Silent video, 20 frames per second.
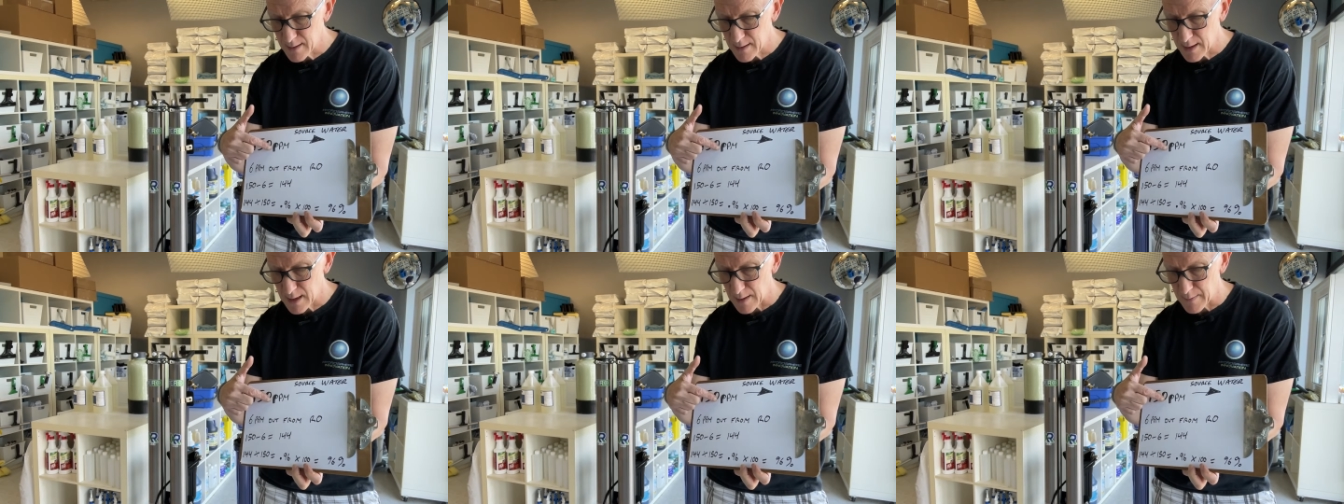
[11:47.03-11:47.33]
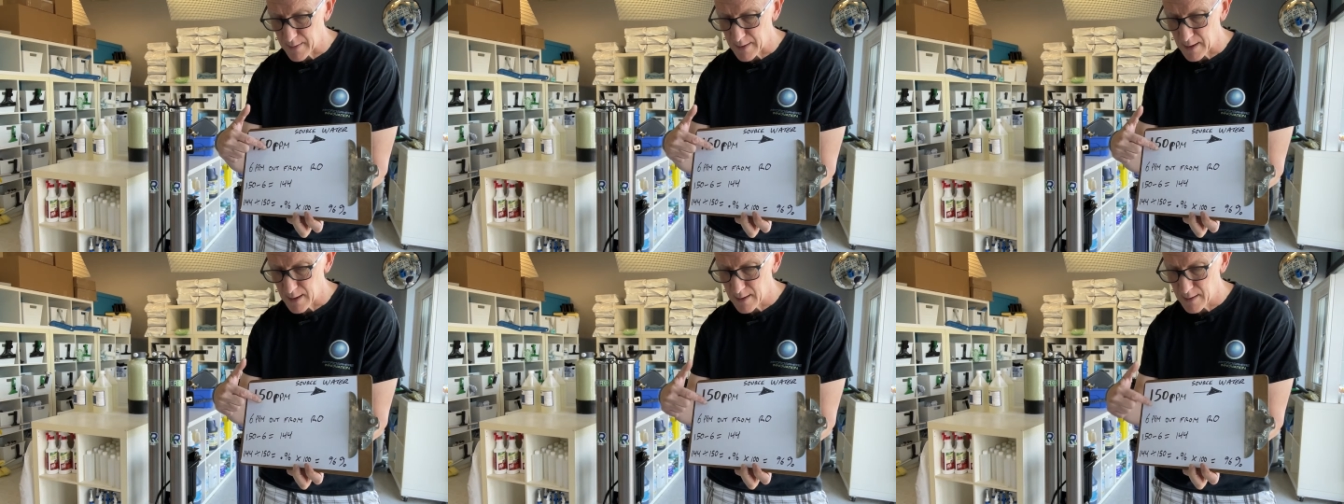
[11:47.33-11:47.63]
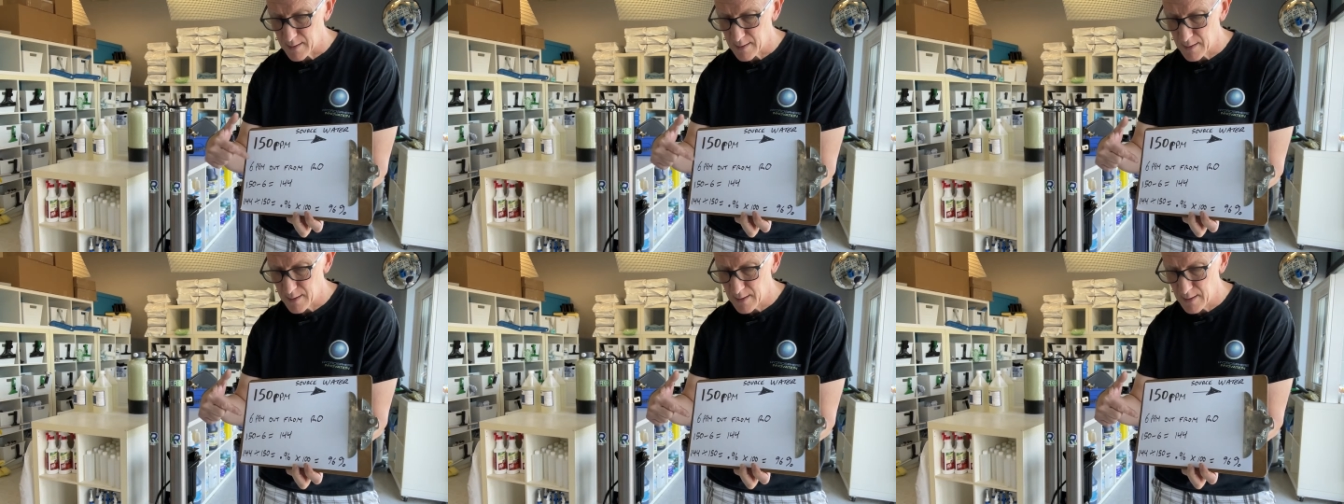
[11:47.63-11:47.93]
coming
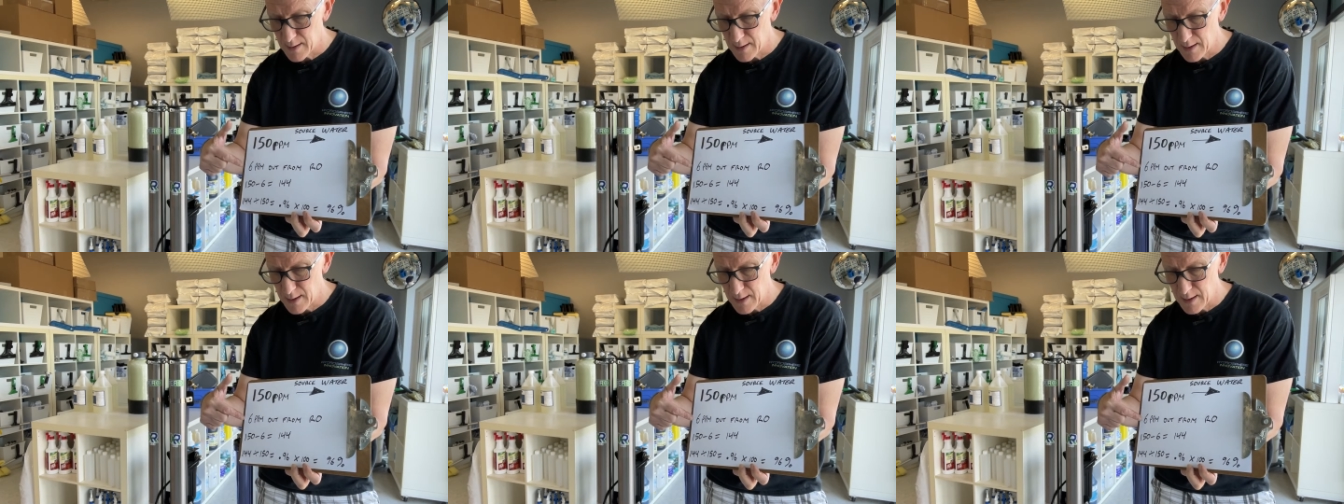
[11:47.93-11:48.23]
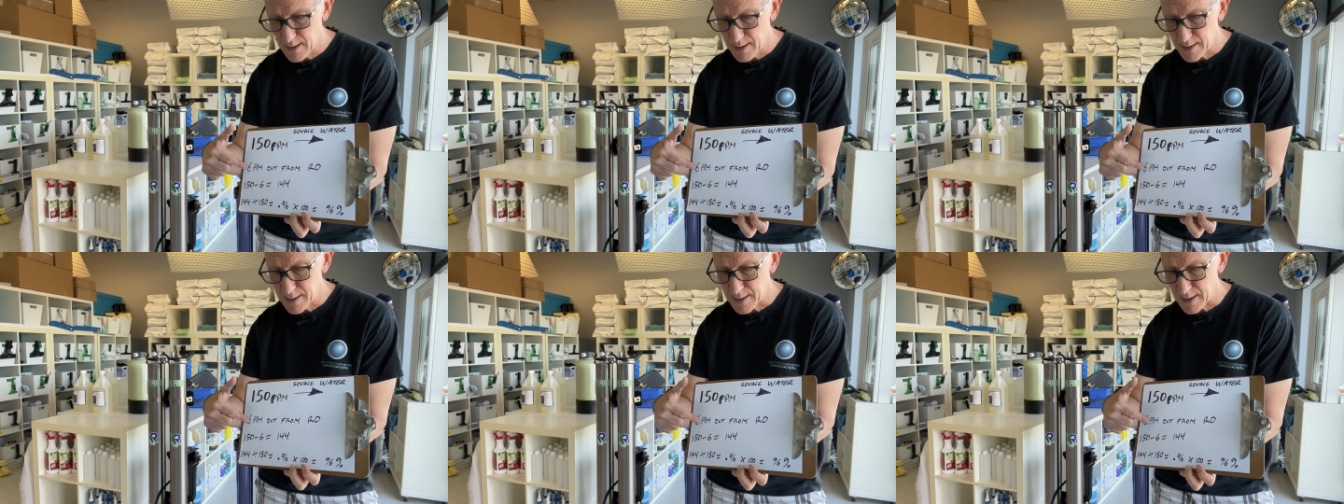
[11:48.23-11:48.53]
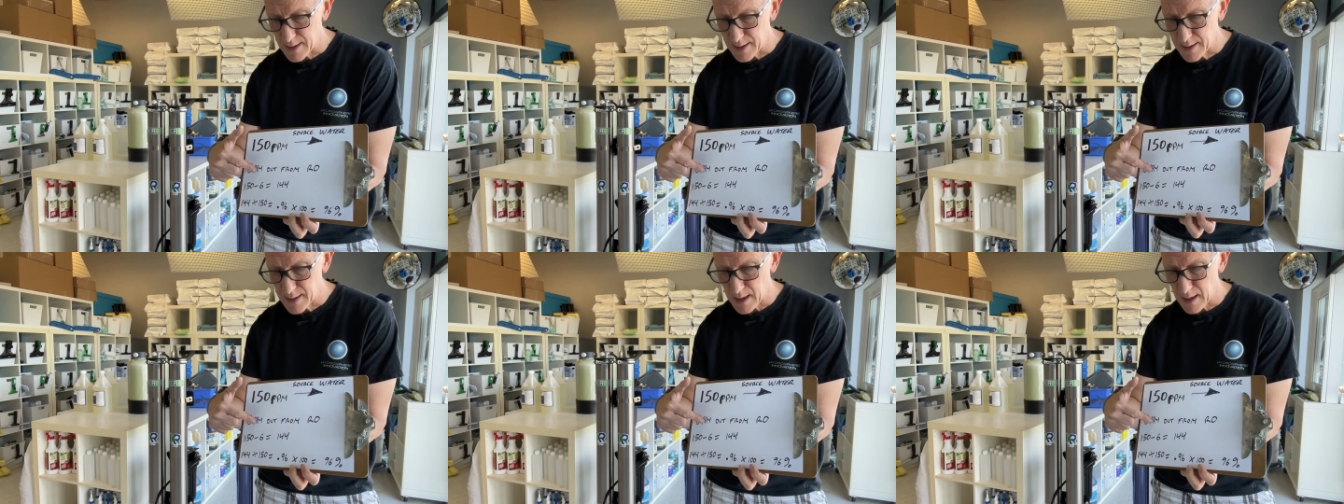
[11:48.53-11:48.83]
in,
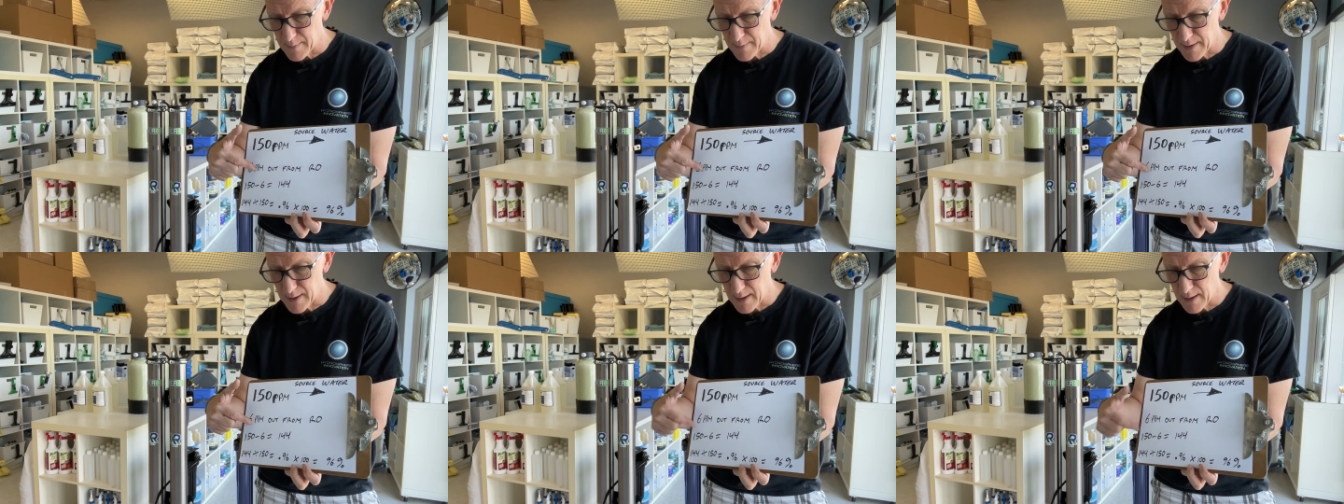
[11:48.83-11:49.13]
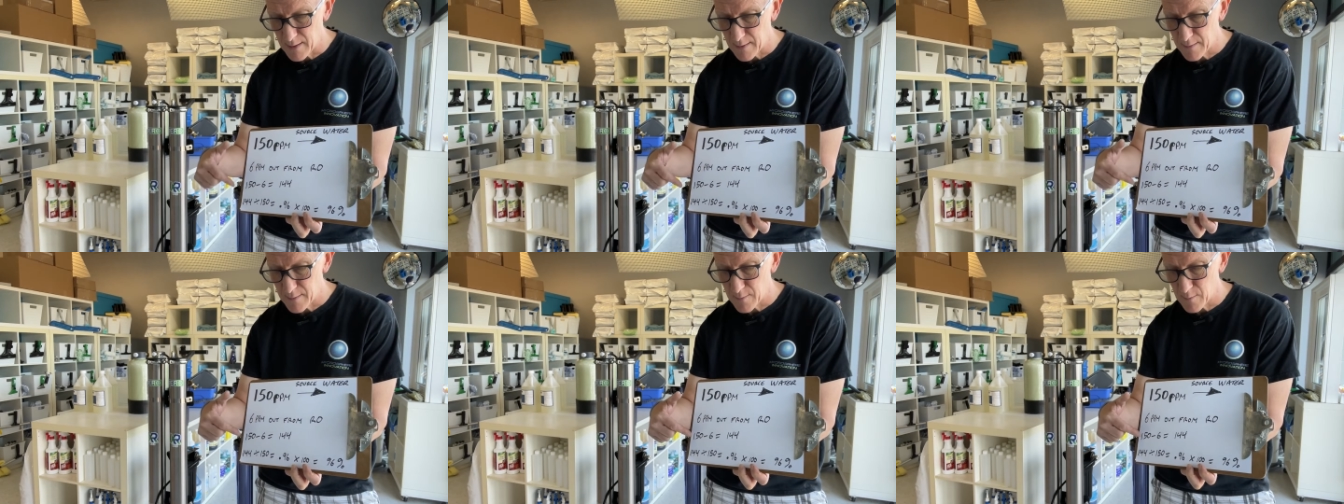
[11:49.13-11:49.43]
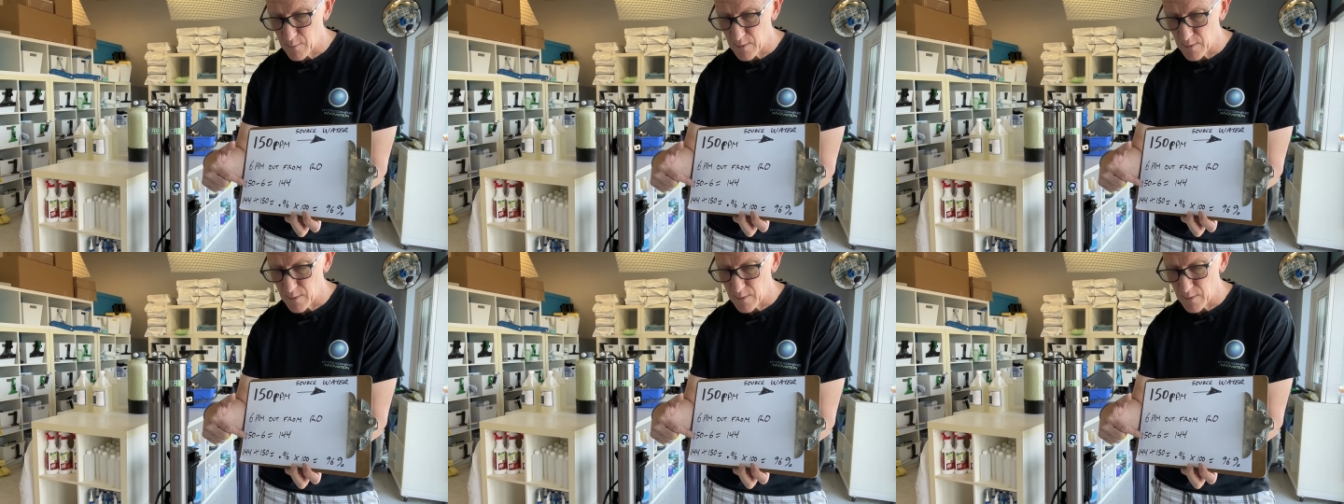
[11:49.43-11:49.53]
6 coming out,